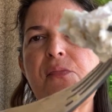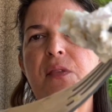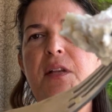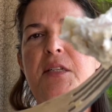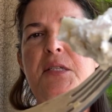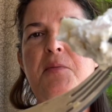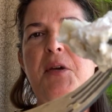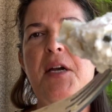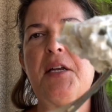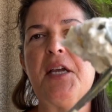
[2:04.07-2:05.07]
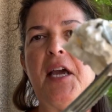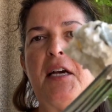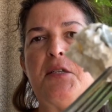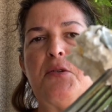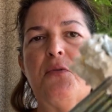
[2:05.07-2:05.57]
It's some kind of
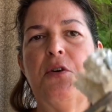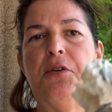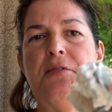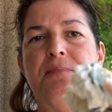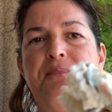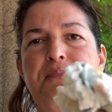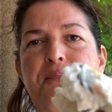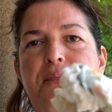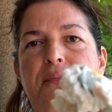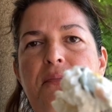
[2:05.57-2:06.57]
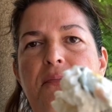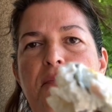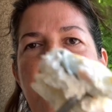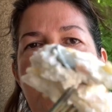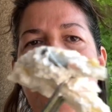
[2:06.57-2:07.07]
casserole.
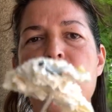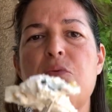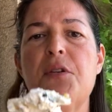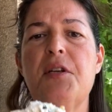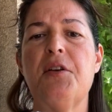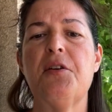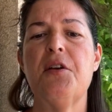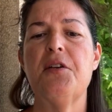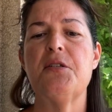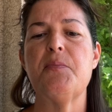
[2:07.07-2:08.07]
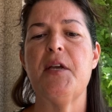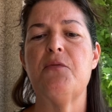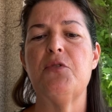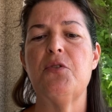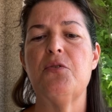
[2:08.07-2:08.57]
It's really good. It's
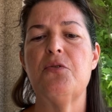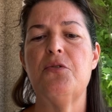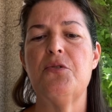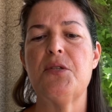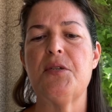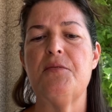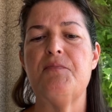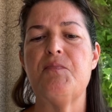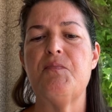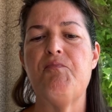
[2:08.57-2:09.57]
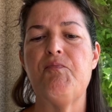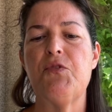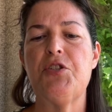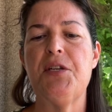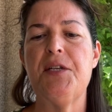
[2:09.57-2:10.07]
made with noodles
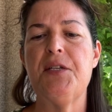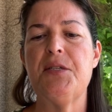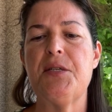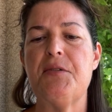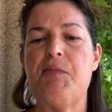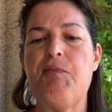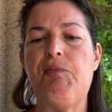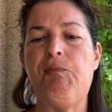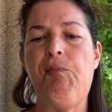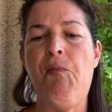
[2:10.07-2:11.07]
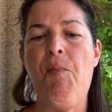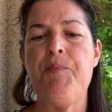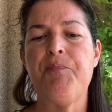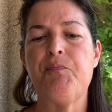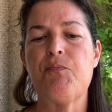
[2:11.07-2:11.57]
and cheese and
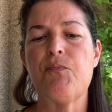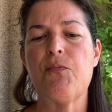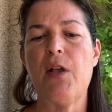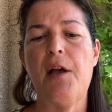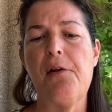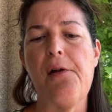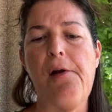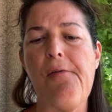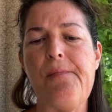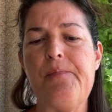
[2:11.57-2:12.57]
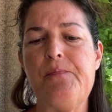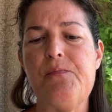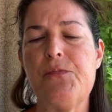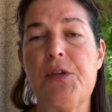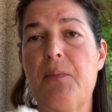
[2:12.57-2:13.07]
I don't know,
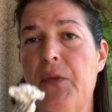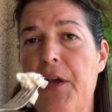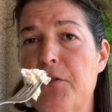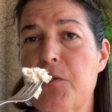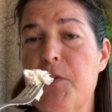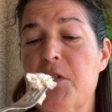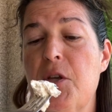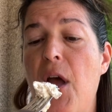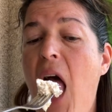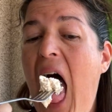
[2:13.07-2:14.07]
something else, but it's good.